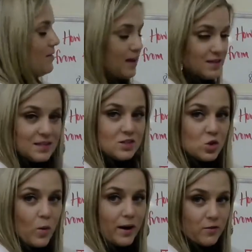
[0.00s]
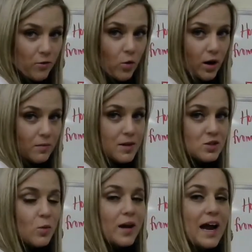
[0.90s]
it's in squared form,
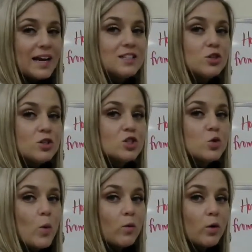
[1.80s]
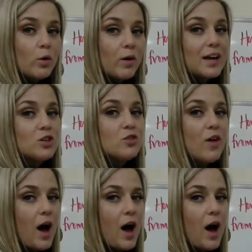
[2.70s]
so we got to do the square root. We got to do the